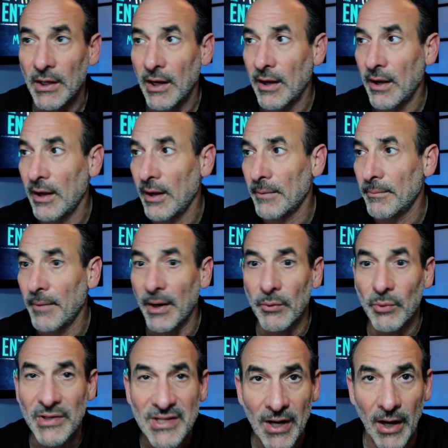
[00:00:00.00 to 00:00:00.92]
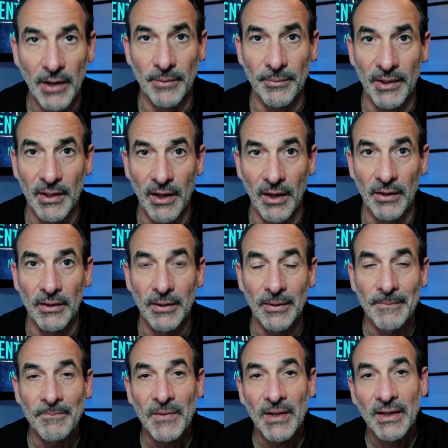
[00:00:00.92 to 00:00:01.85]
my retirement account.
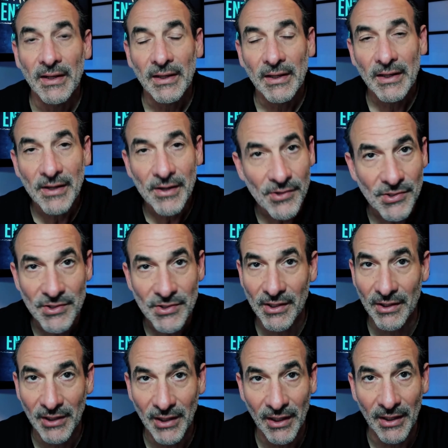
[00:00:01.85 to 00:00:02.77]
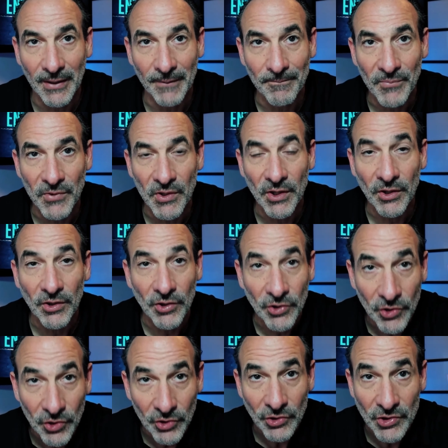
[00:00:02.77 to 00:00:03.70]
Here's the thing.
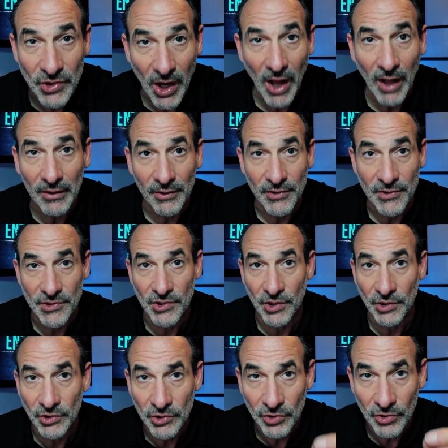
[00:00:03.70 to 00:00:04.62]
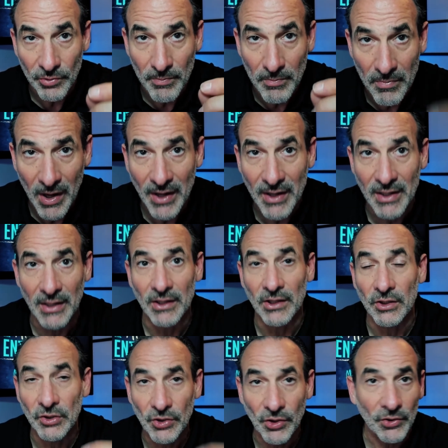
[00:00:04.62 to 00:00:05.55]
Your dollars, your money,
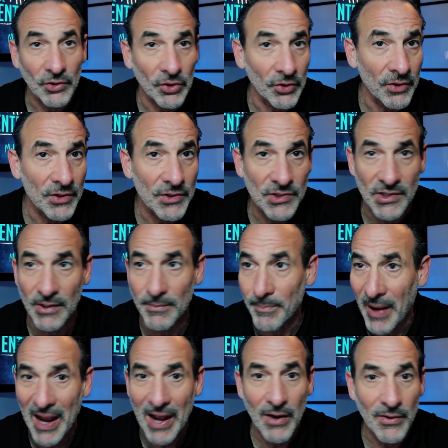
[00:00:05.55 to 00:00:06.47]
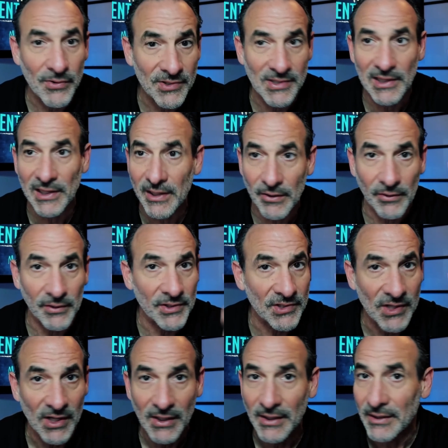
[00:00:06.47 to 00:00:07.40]
your currency, pounds,
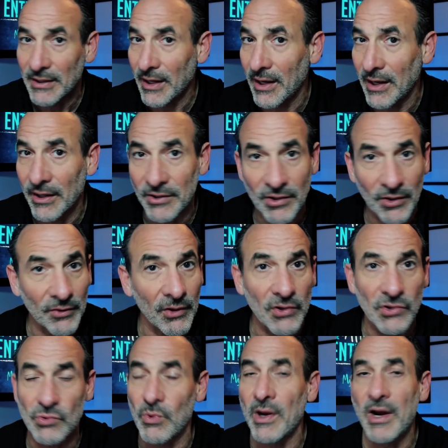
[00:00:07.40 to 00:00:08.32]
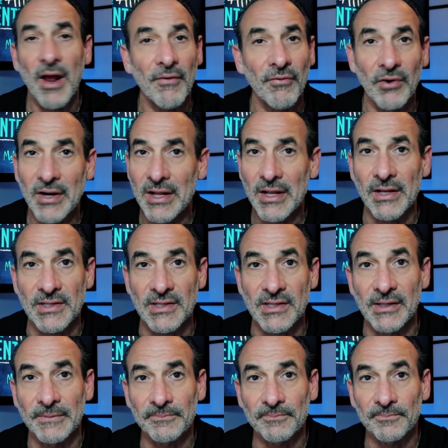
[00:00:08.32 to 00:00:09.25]
liras, euros, whatever it is,